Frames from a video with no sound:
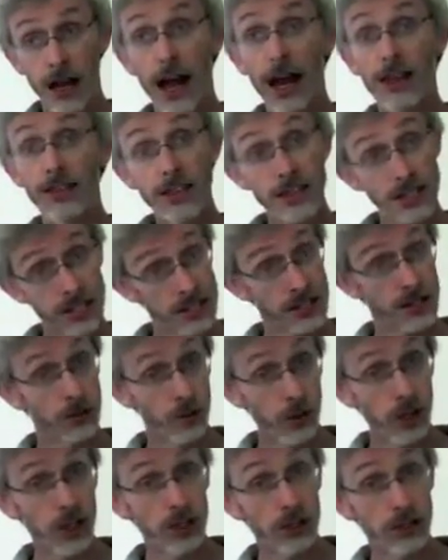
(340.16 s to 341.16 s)
And the system
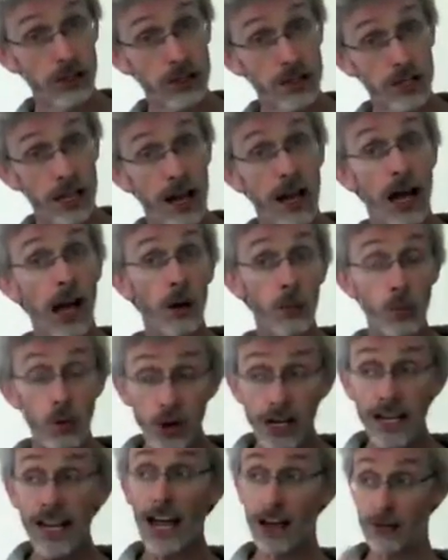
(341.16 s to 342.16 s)
works. And
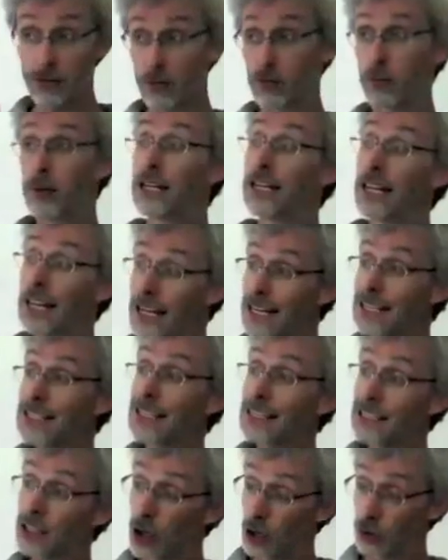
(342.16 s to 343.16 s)
we haven't been
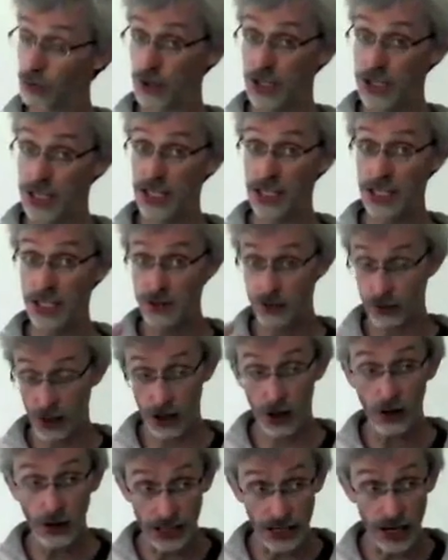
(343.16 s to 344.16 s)
eating coffee seeds for
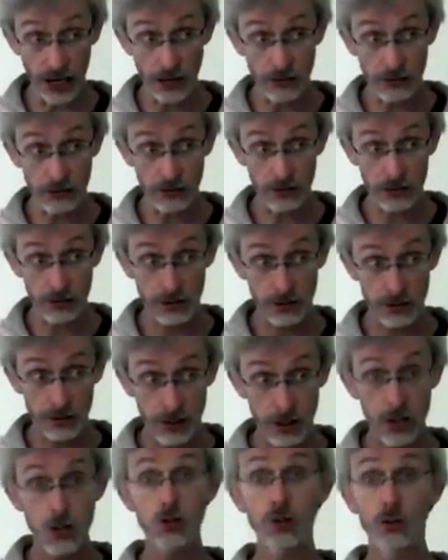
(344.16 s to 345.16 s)
long enough
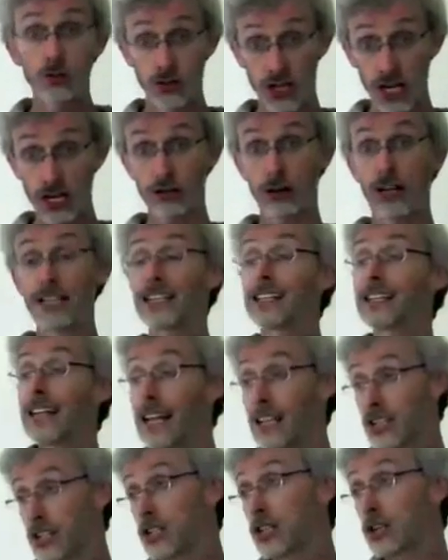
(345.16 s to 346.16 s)
to have generated an
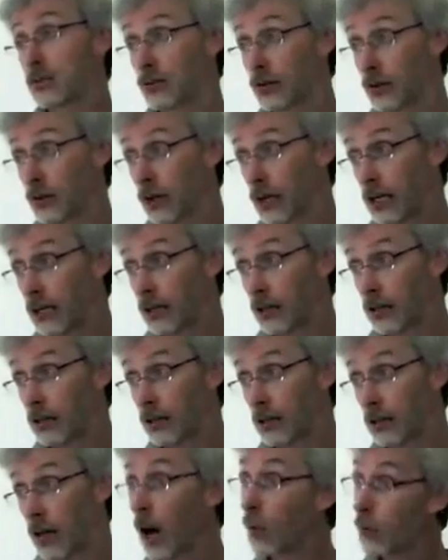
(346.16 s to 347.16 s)
antigen for it.
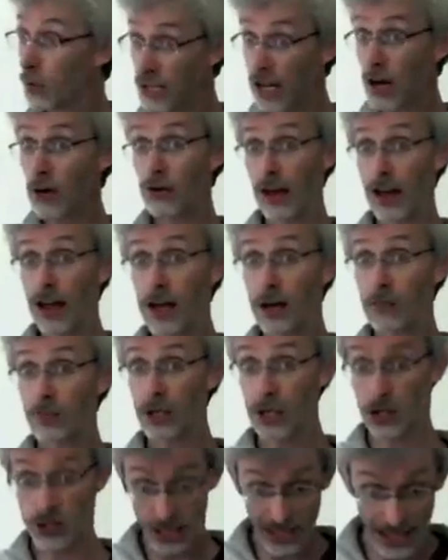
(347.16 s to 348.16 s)
And we know that
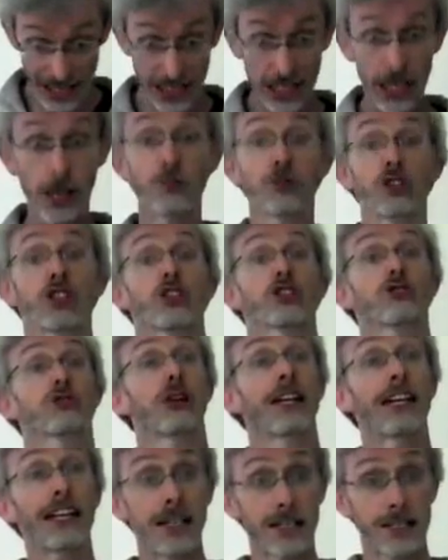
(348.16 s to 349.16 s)
because it comes
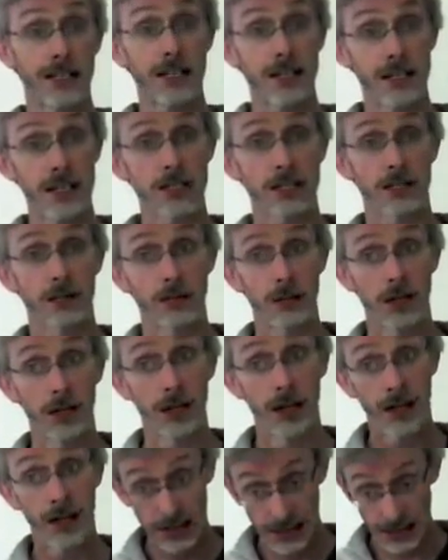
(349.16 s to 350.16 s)
straight into the system.
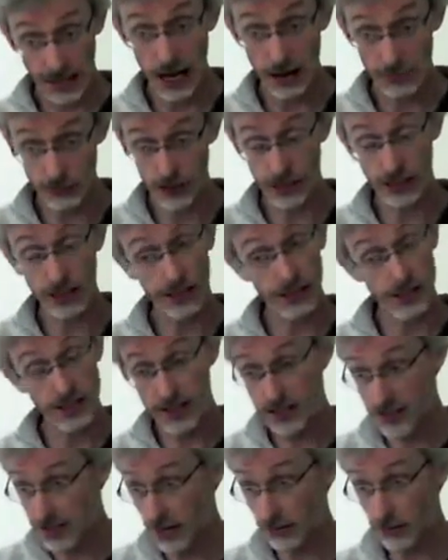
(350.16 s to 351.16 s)
Caffeine and
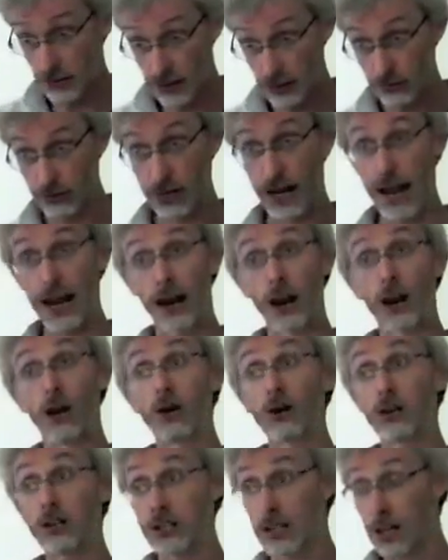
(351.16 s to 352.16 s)
its 7 different
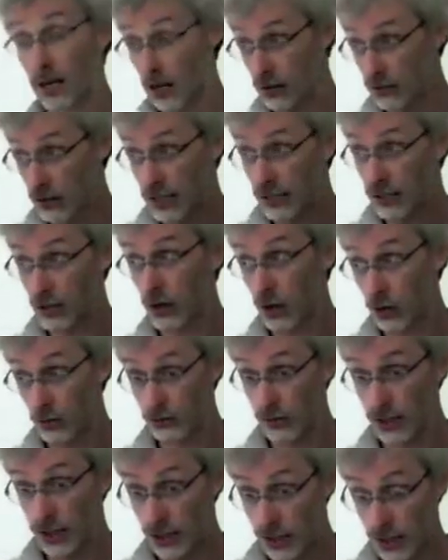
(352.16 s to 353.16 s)
analogues that are in
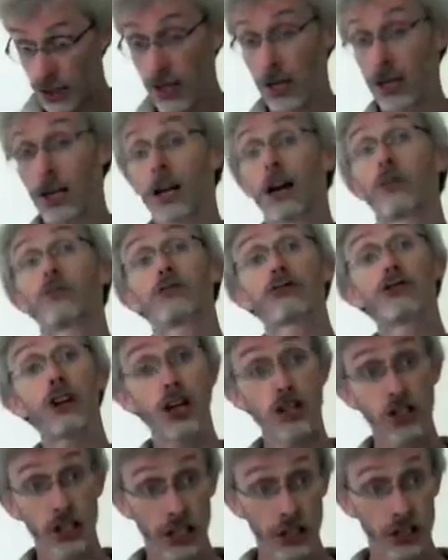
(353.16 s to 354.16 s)
coffee come
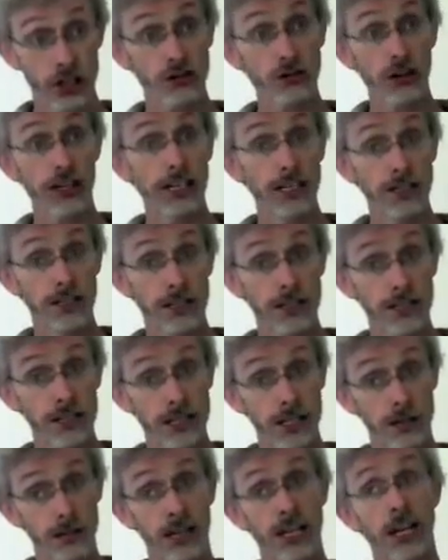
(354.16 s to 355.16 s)
rushing straight into the
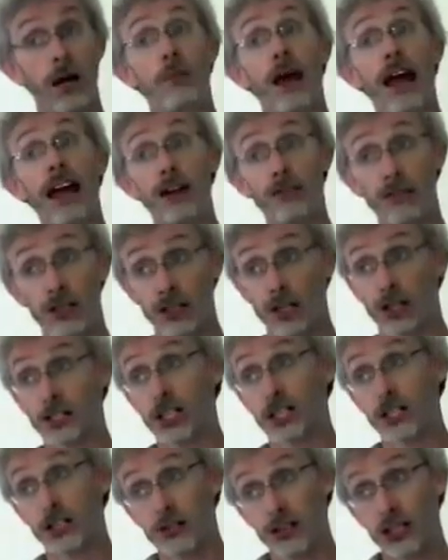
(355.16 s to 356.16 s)
system. They come out of the
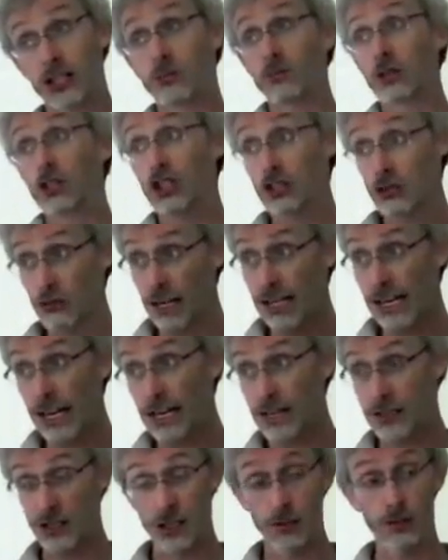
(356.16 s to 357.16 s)
digestive system straight
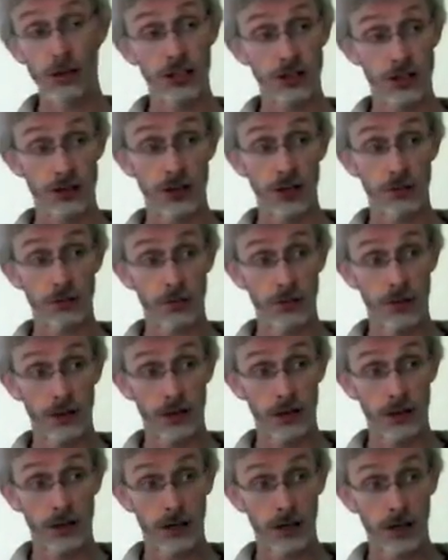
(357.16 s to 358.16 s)
into the bloodstream.
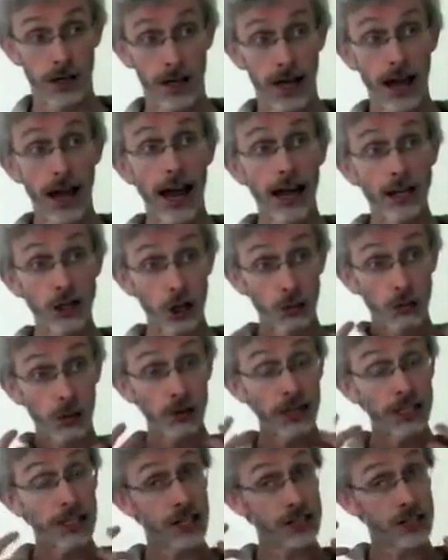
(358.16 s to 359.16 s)
And your
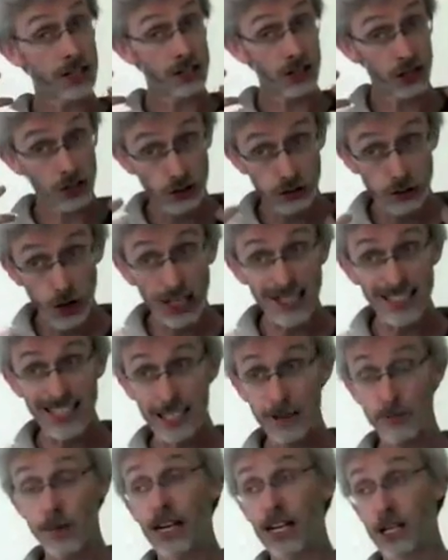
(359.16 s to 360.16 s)
body goes into
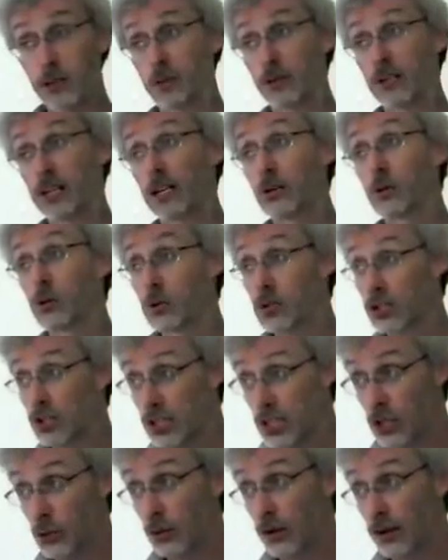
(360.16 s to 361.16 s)
crisis management in order to
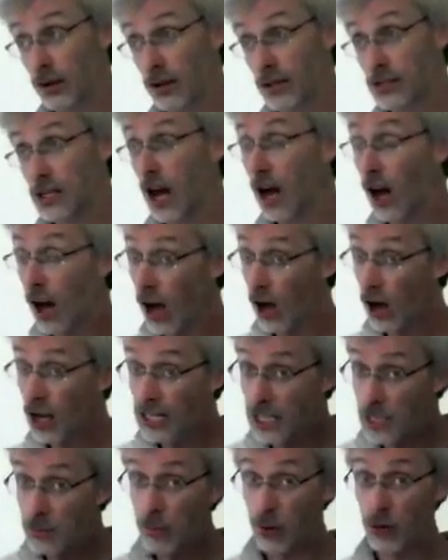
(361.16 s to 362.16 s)
deal with it. It's
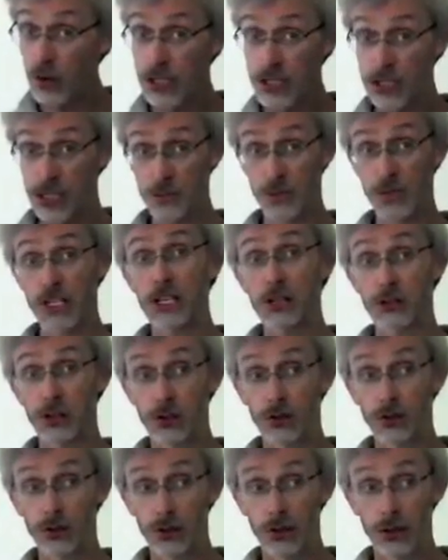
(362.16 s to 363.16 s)
highly poisonous
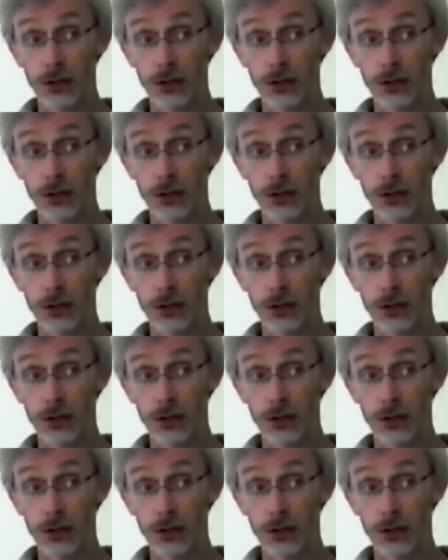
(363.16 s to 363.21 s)
material.